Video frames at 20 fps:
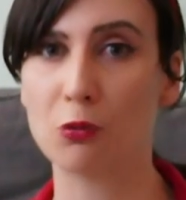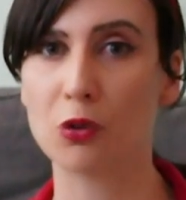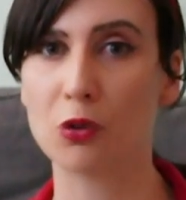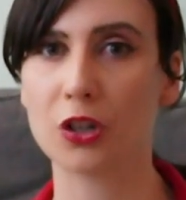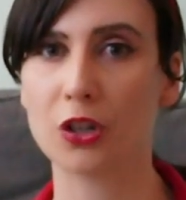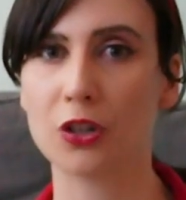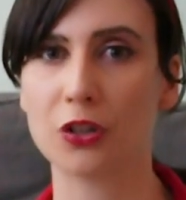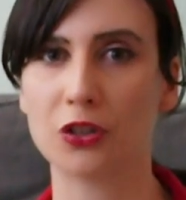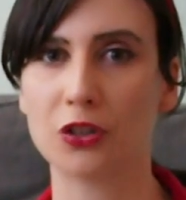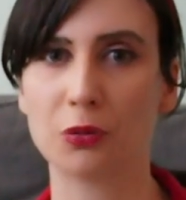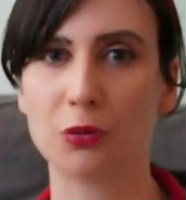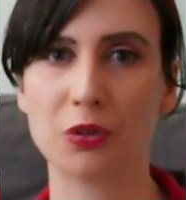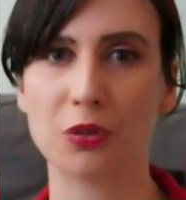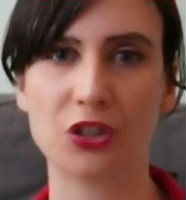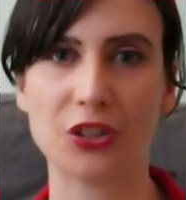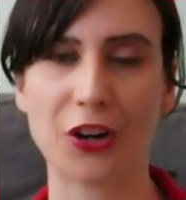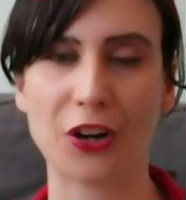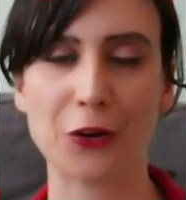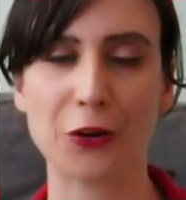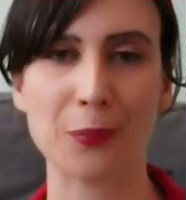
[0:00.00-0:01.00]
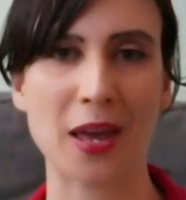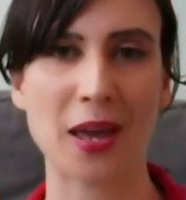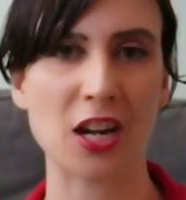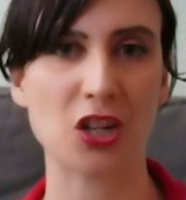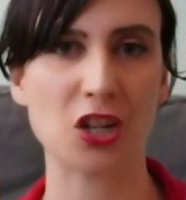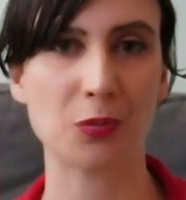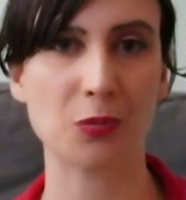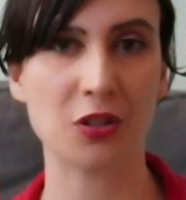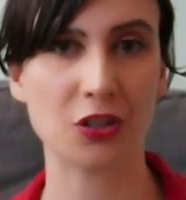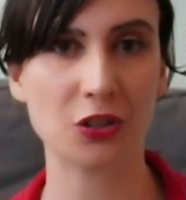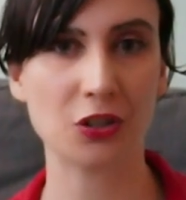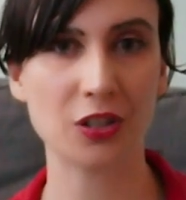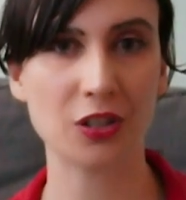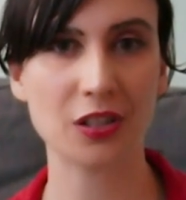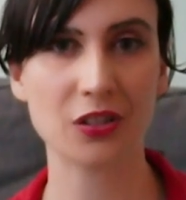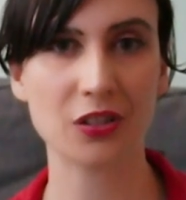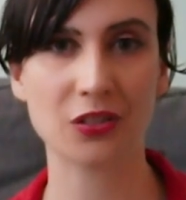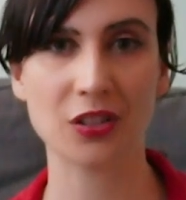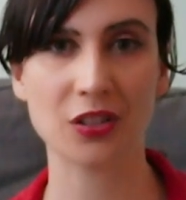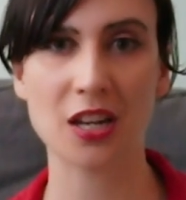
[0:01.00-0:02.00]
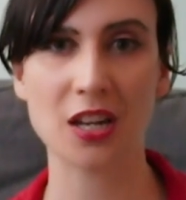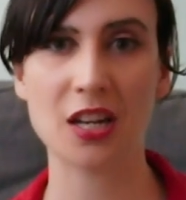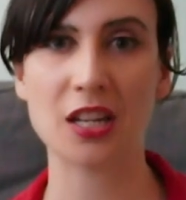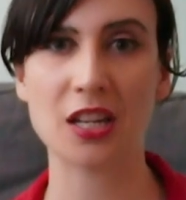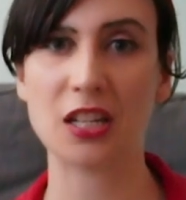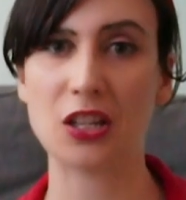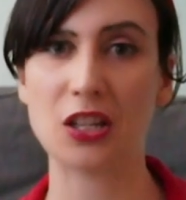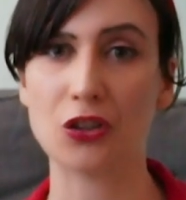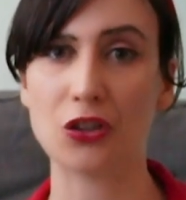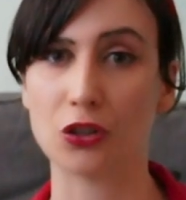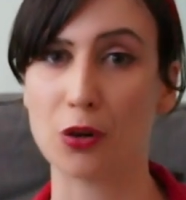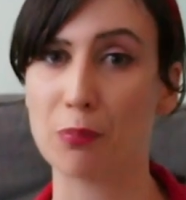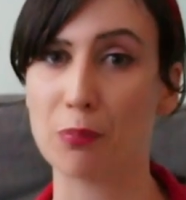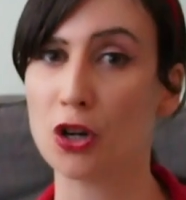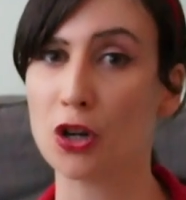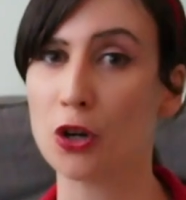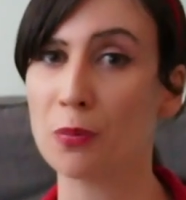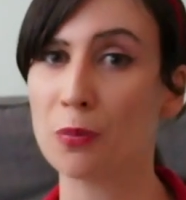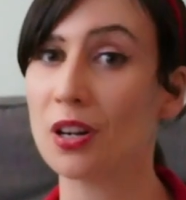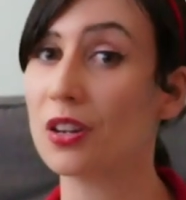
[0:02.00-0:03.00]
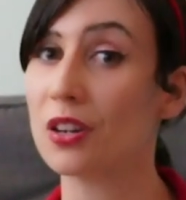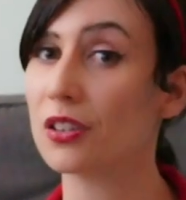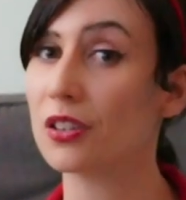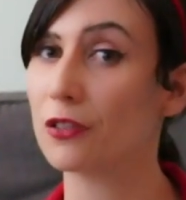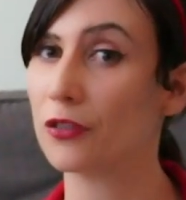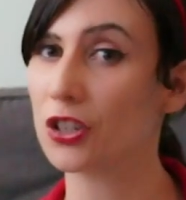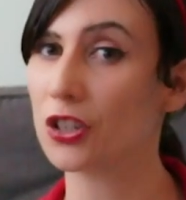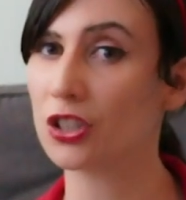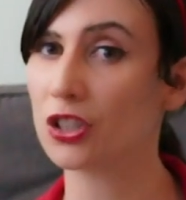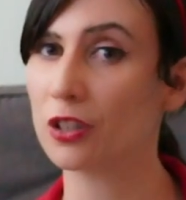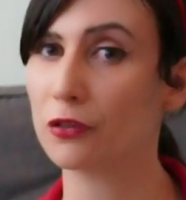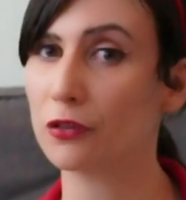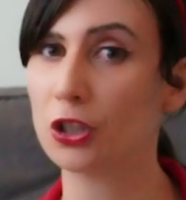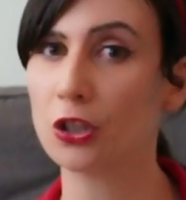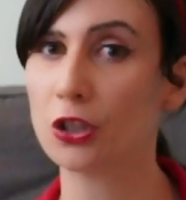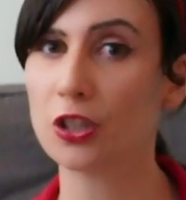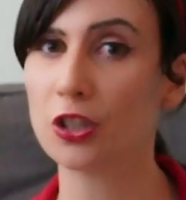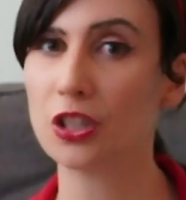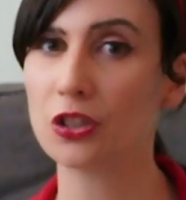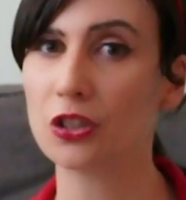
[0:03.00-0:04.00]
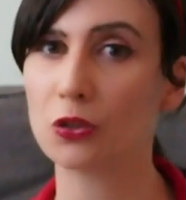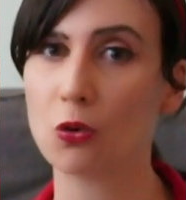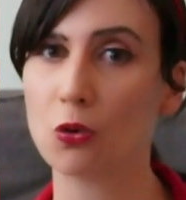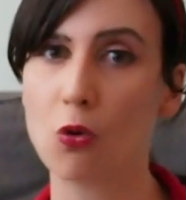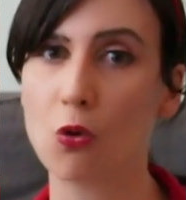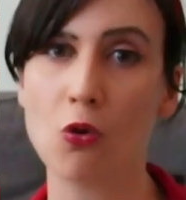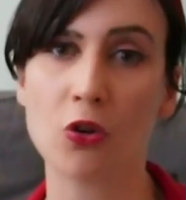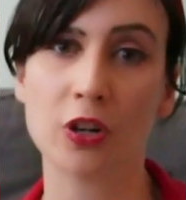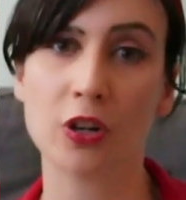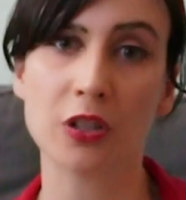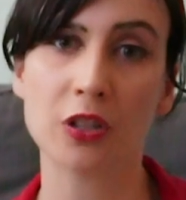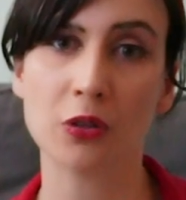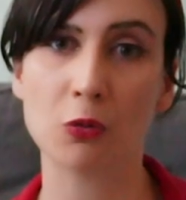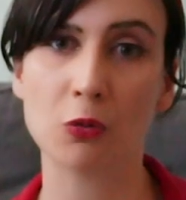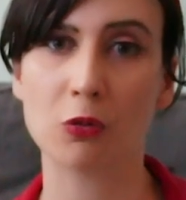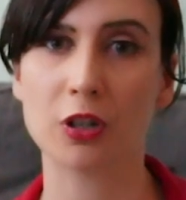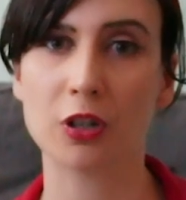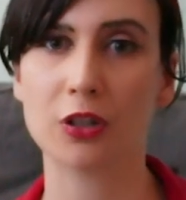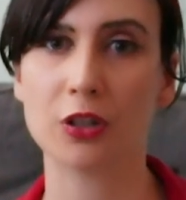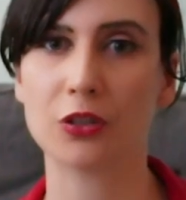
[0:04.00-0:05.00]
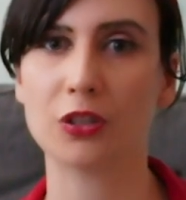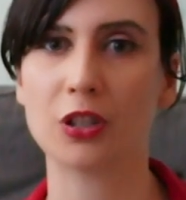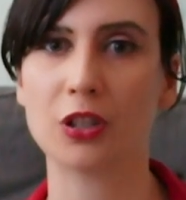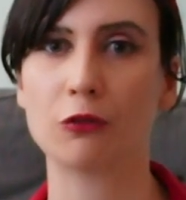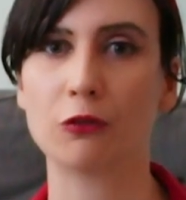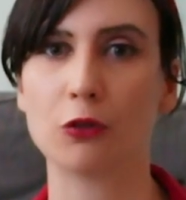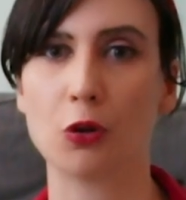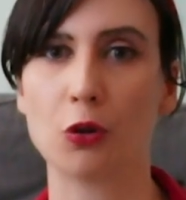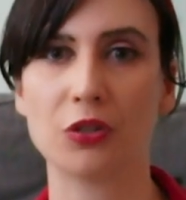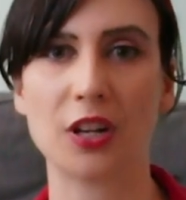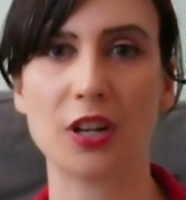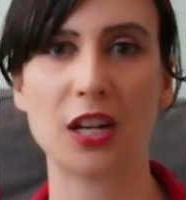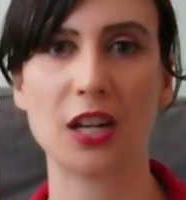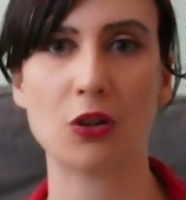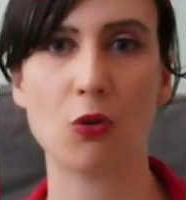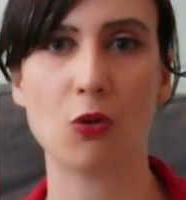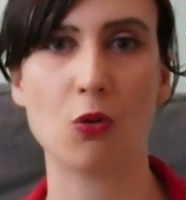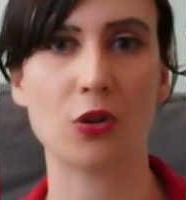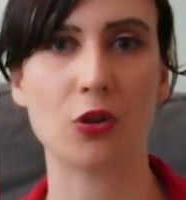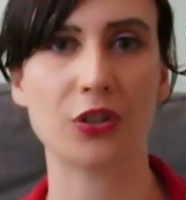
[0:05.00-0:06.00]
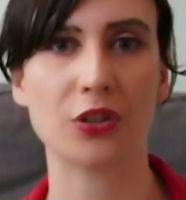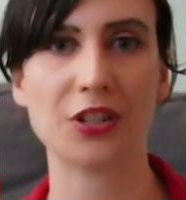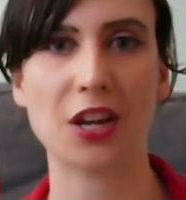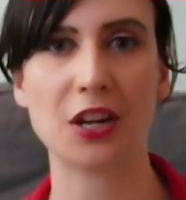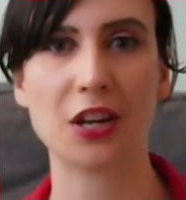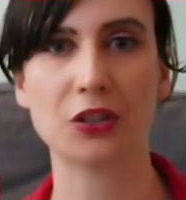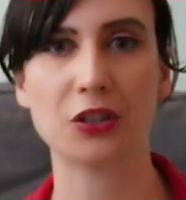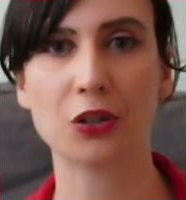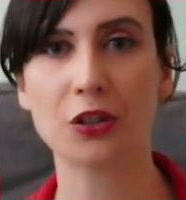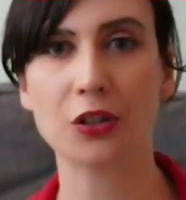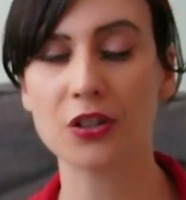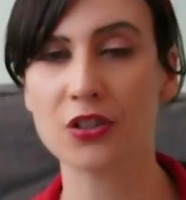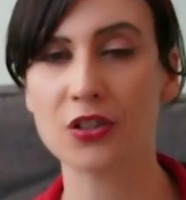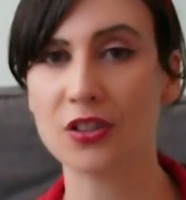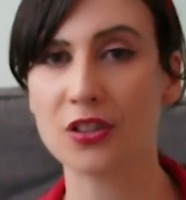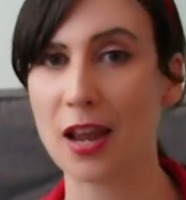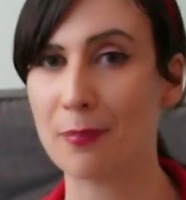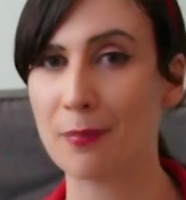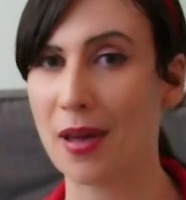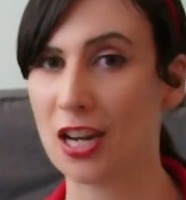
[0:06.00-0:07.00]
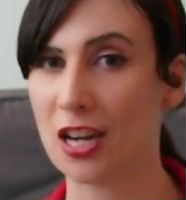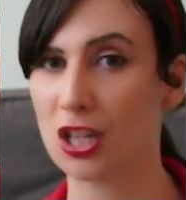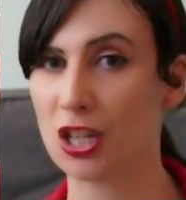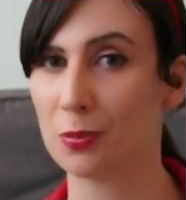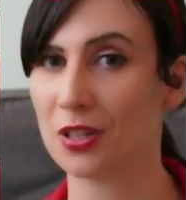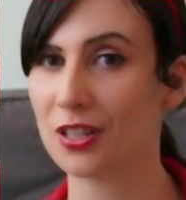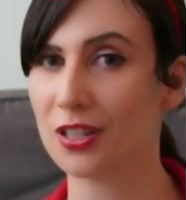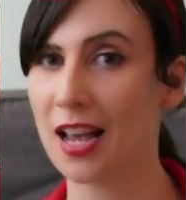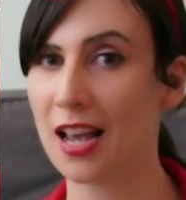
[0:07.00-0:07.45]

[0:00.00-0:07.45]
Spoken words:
Workers would share management duties, either a permanent division of duties, or workers can rotate or take turns at management